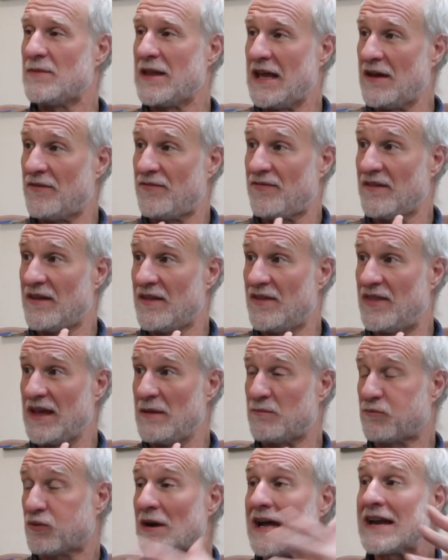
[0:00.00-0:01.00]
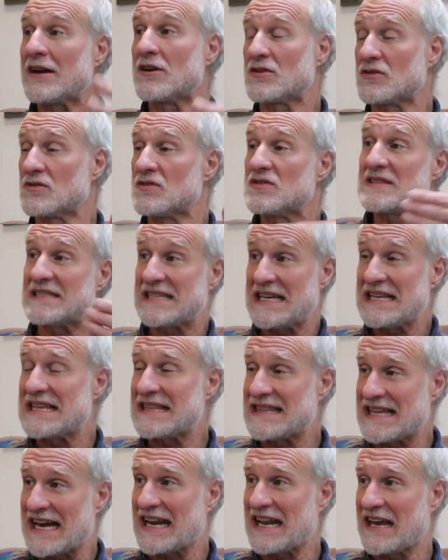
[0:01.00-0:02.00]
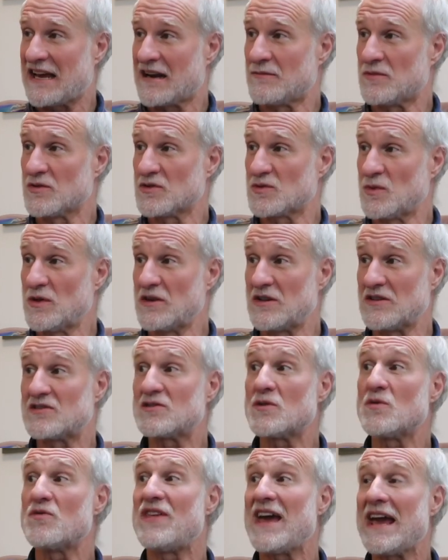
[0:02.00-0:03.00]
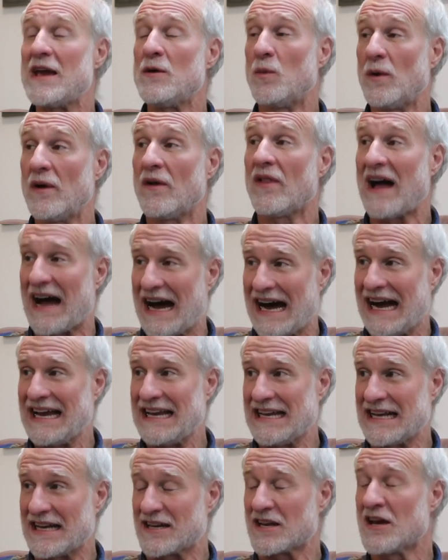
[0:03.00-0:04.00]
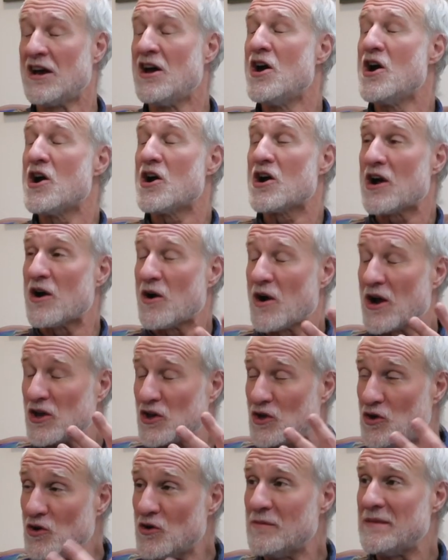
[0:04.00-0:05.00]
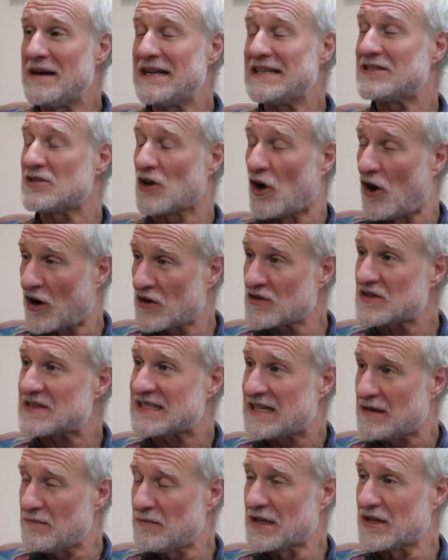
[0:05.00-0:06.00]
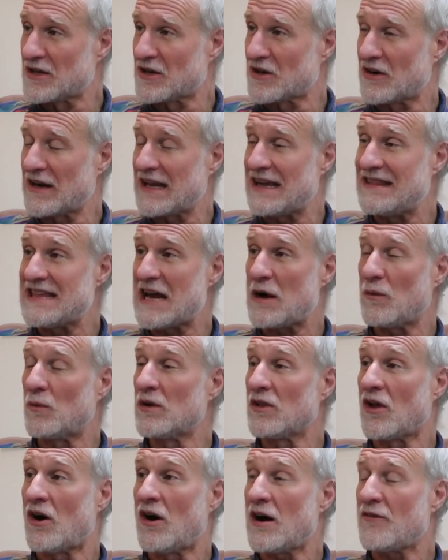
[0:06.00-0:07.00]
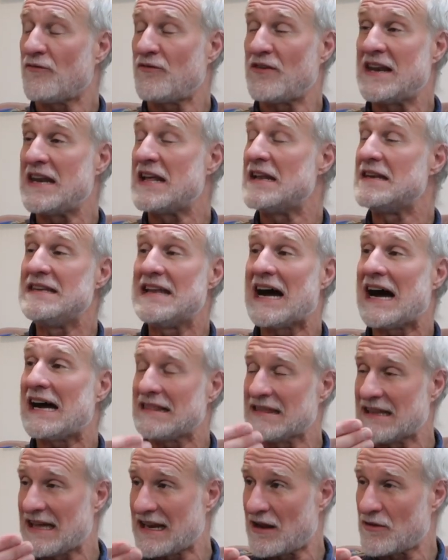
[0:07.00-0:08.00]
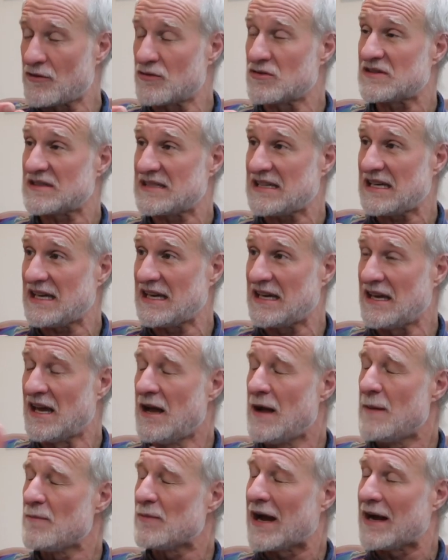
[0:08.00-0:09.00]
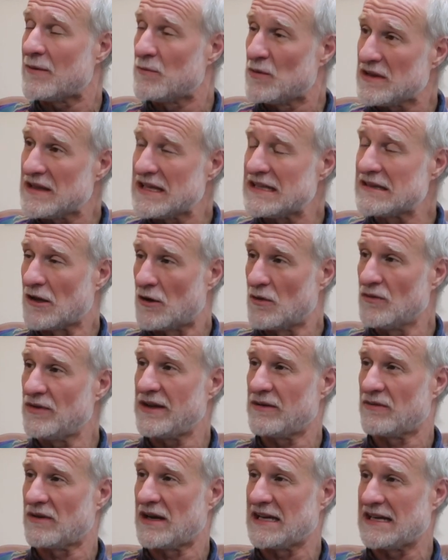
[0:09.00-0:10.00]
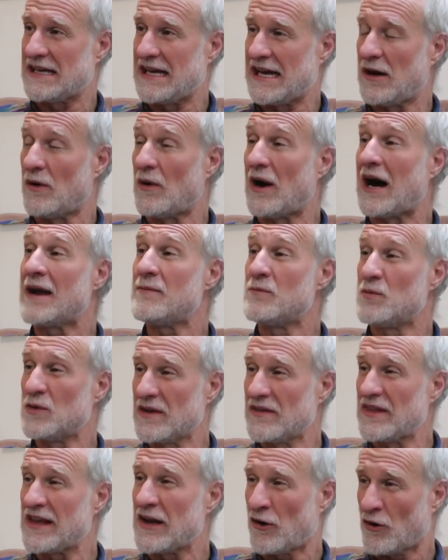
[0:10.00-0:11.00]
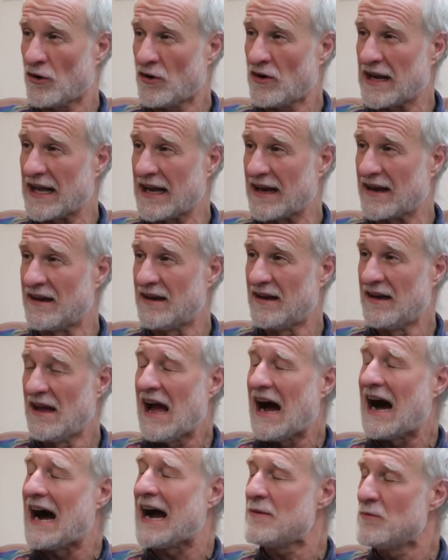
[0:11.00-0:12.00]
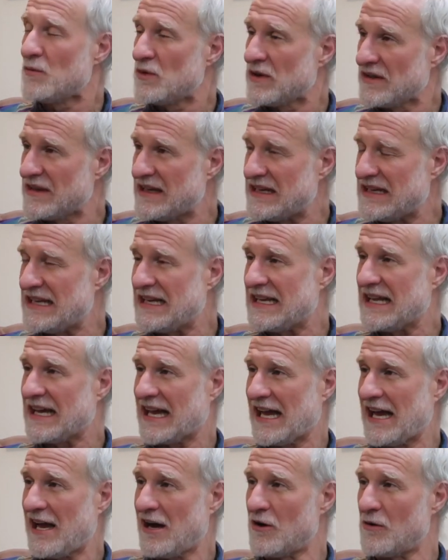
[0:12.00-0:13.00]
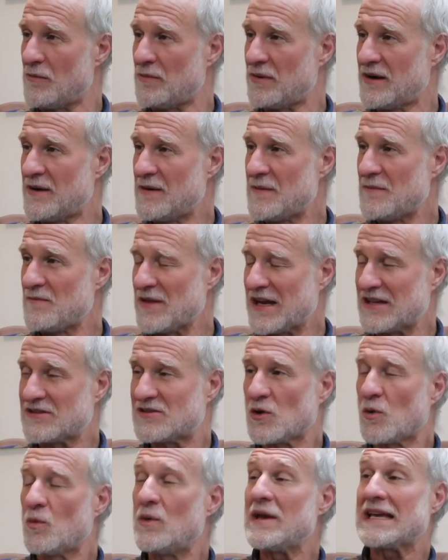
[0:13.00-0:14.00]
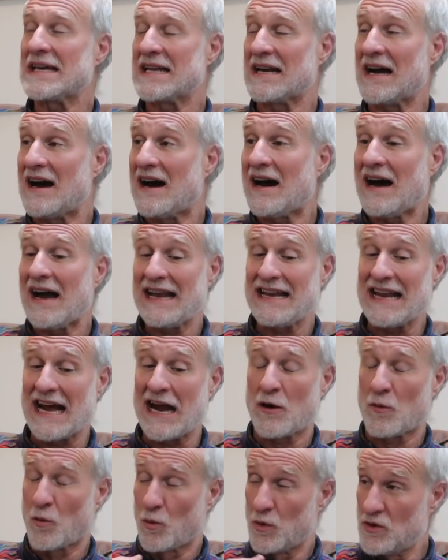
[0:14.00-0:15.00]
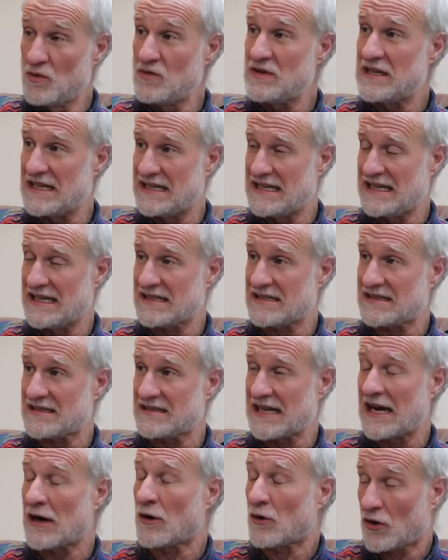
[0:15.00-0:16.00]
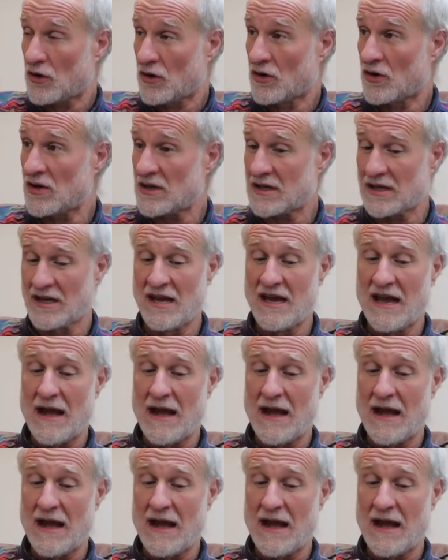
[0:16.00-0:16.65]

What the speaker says: if the predators see that that animal's wounded. So they will hide it. Humans are similar in that we'll often not let others see, I'm really lonely right now. I'm really hurting. I'm really needing help. And so we can hide our woundedness, our hurt,